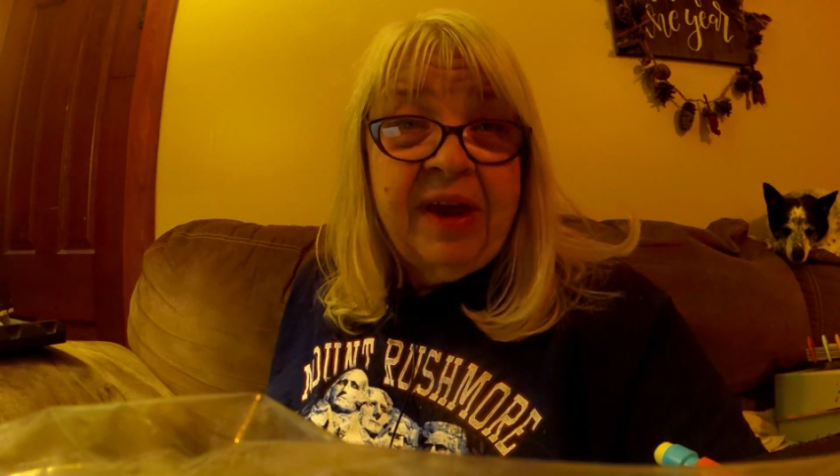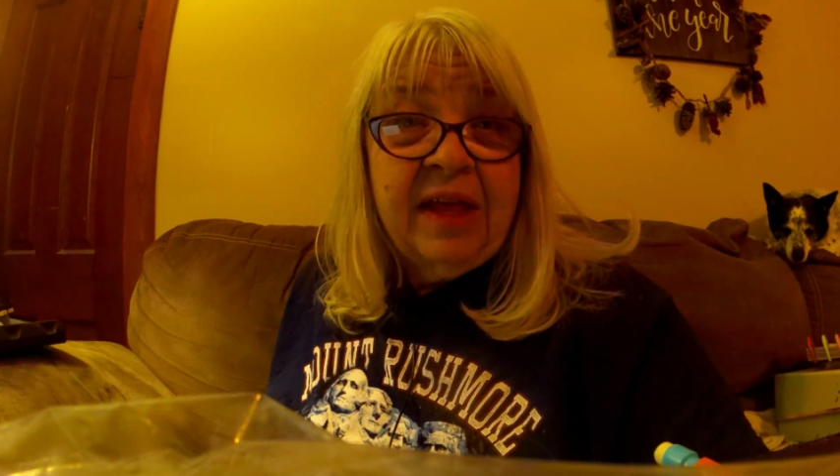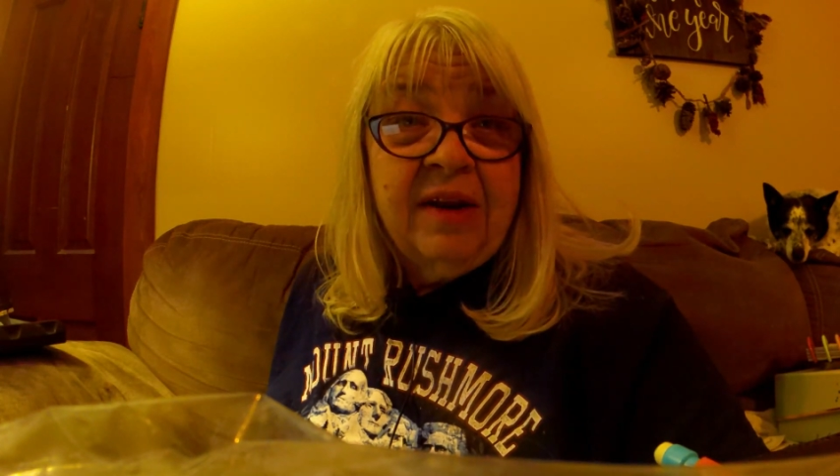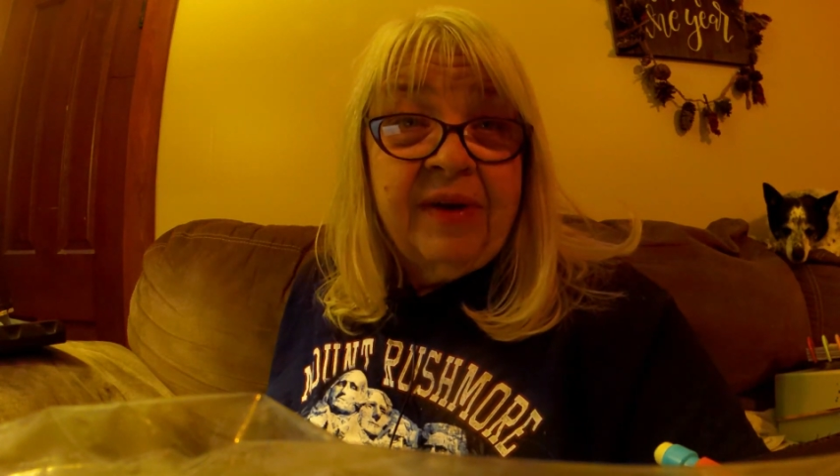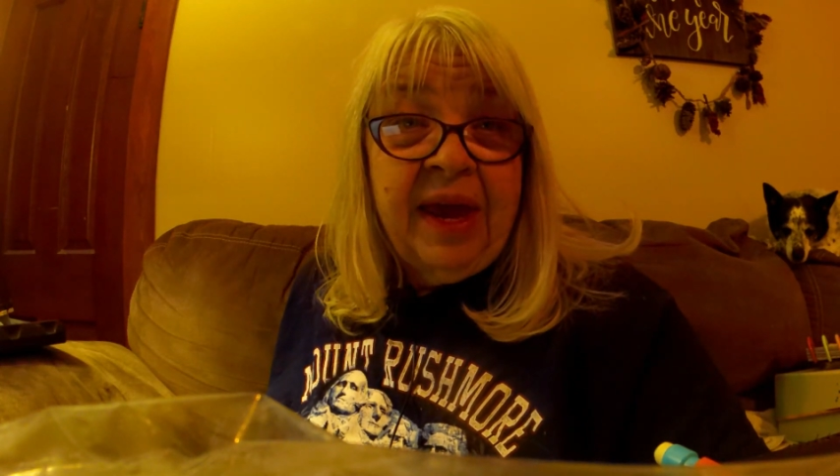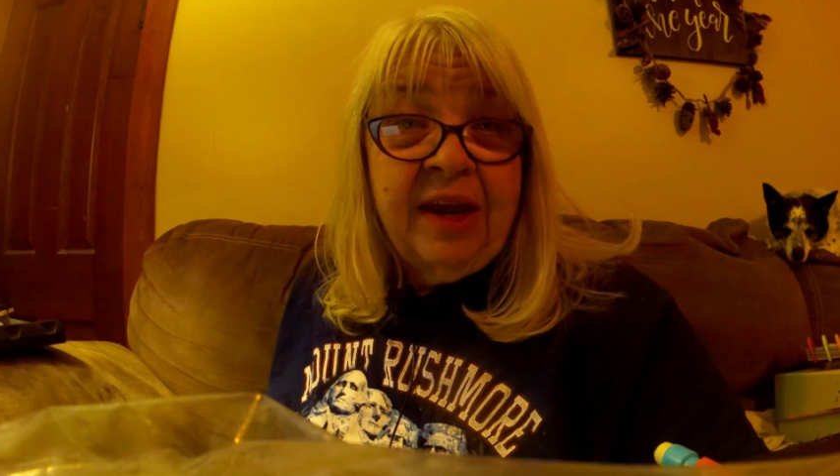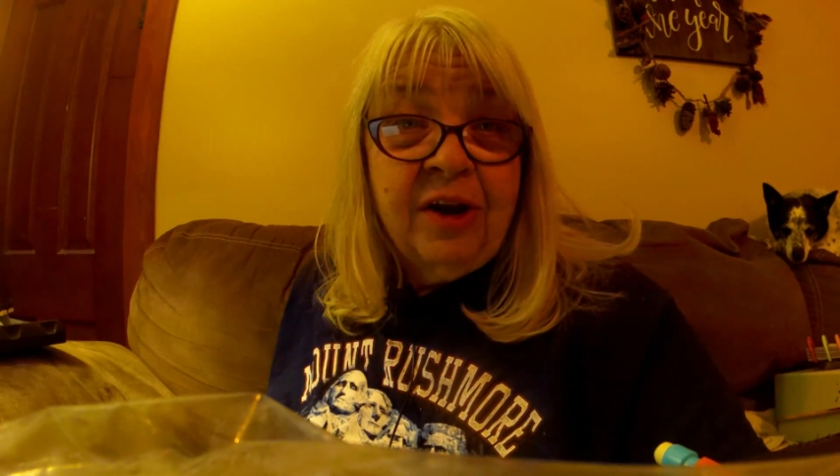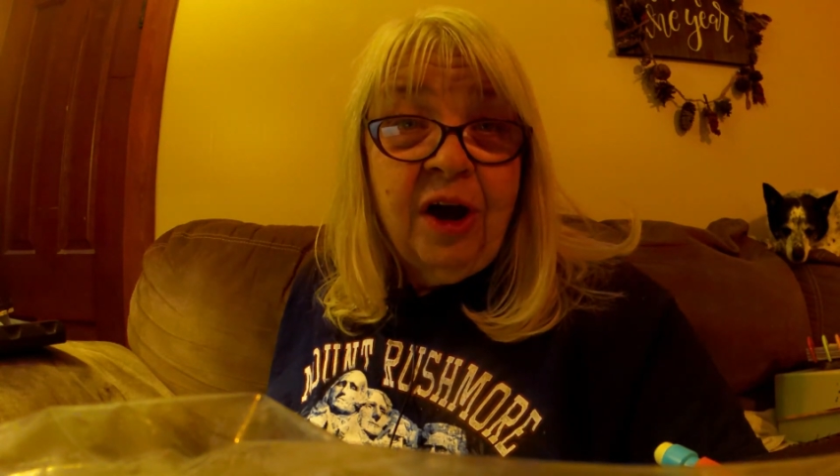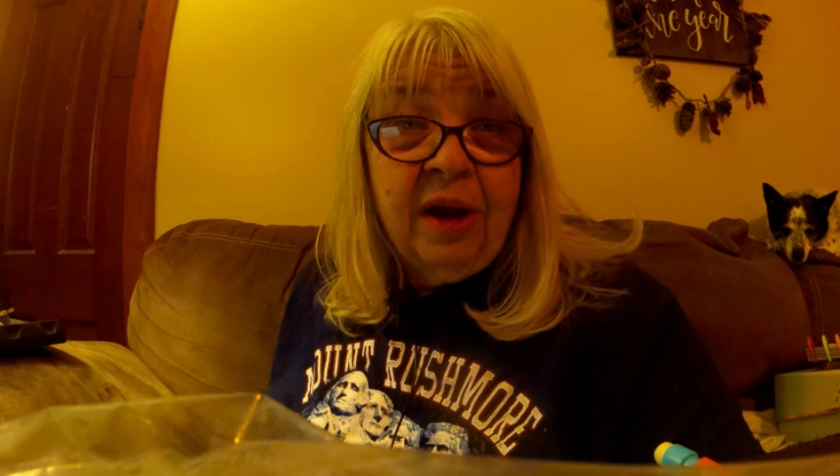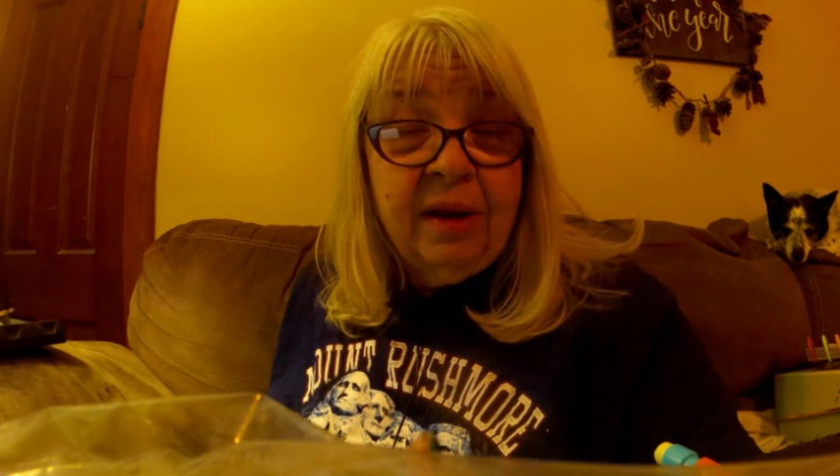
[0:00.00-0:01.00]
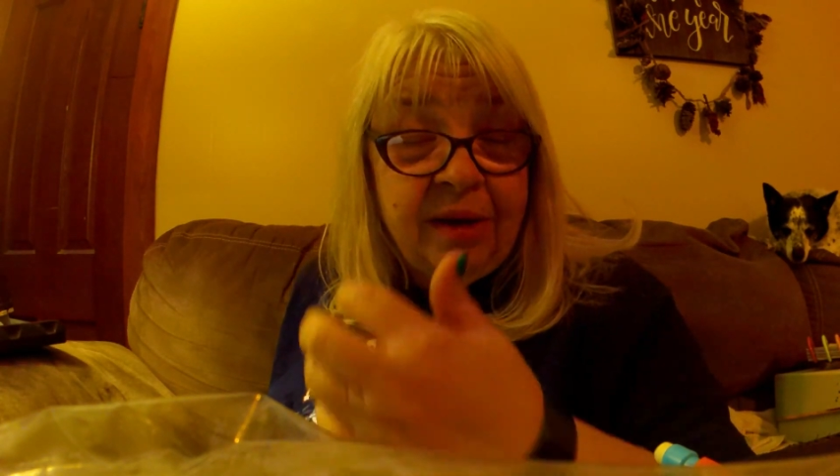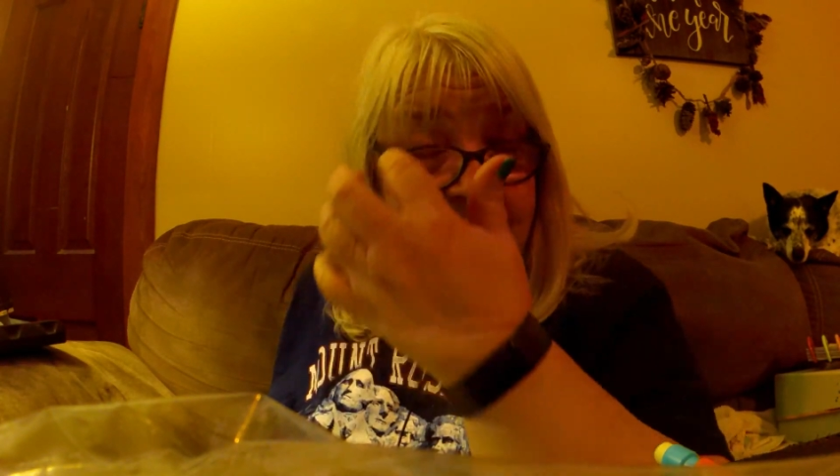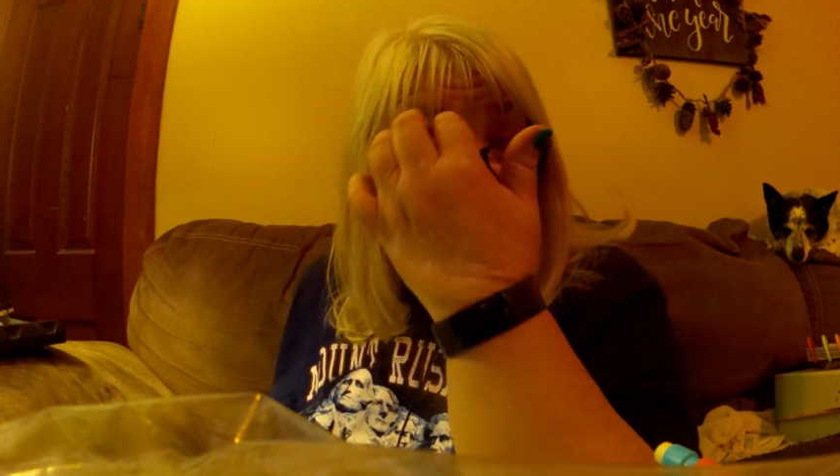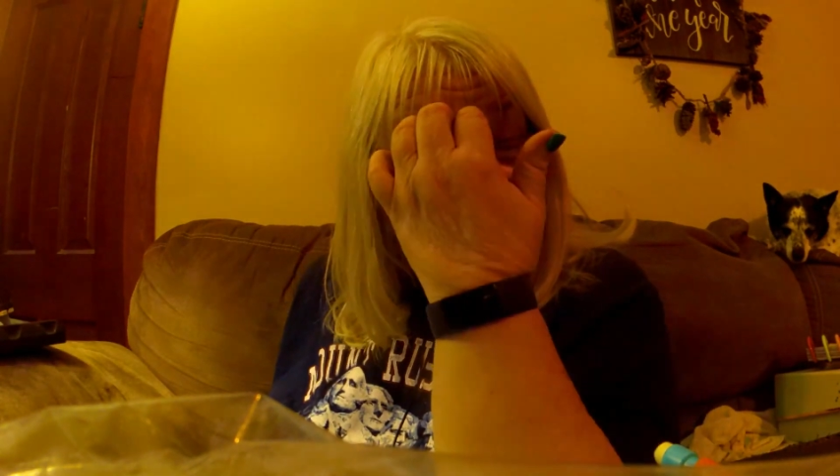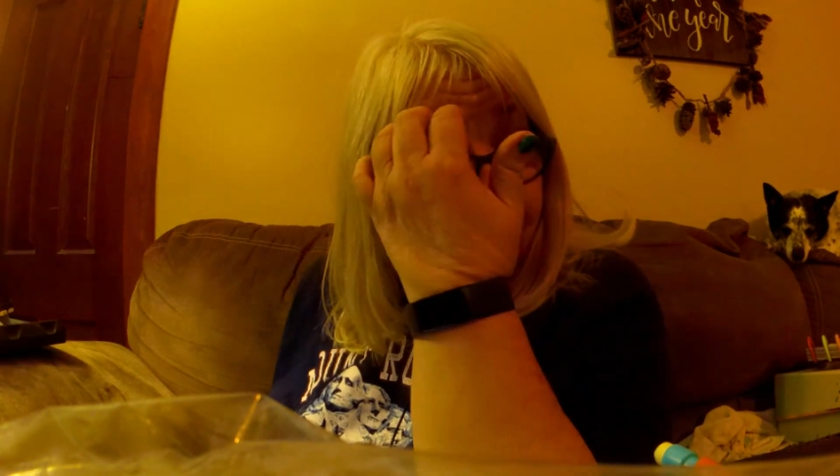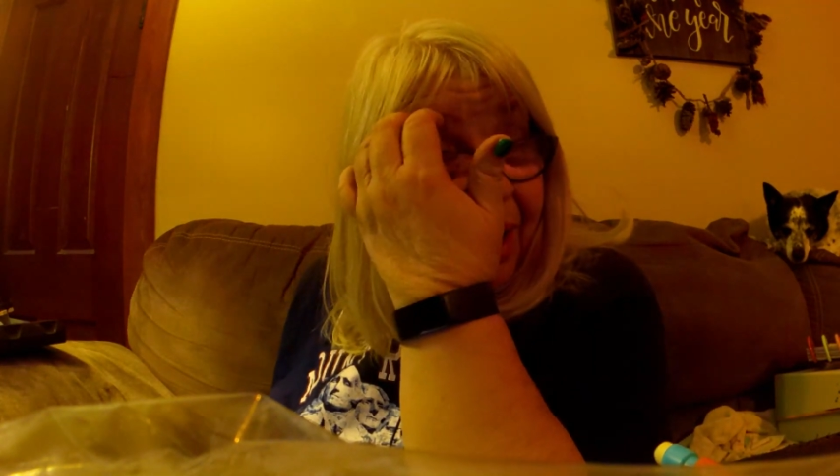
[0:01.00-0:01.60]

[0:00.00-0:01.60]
gallon of eggnog. Now,